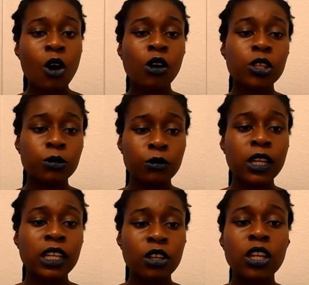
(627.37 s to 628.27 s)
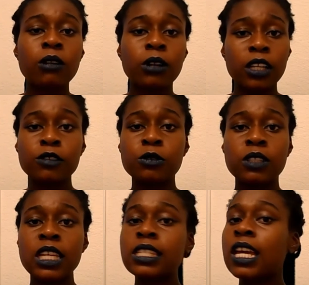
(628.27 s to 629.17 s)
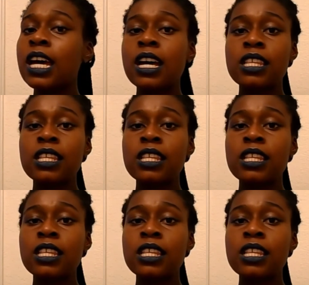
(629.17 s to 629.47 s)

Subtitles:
oh, you're really good, I really loved you in this.